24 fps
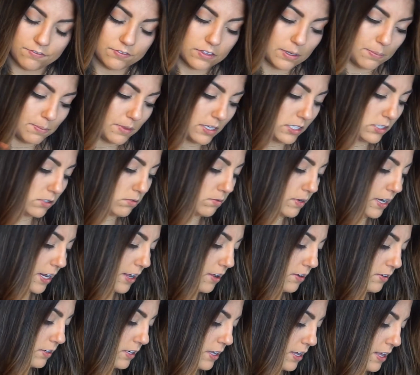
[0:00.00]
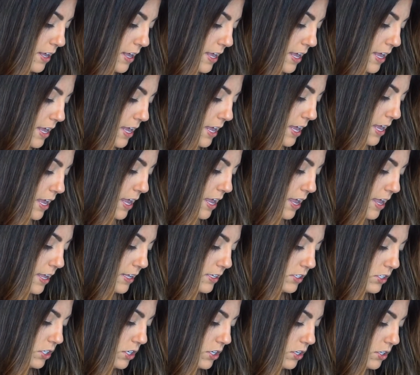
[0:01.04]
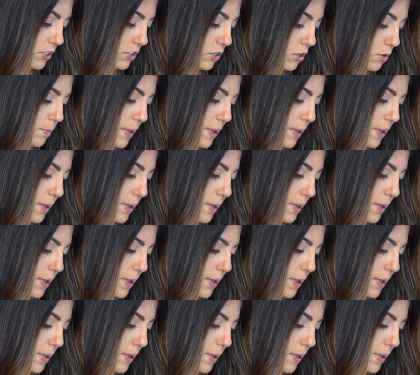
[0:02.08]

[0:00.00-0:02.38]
flip this around and go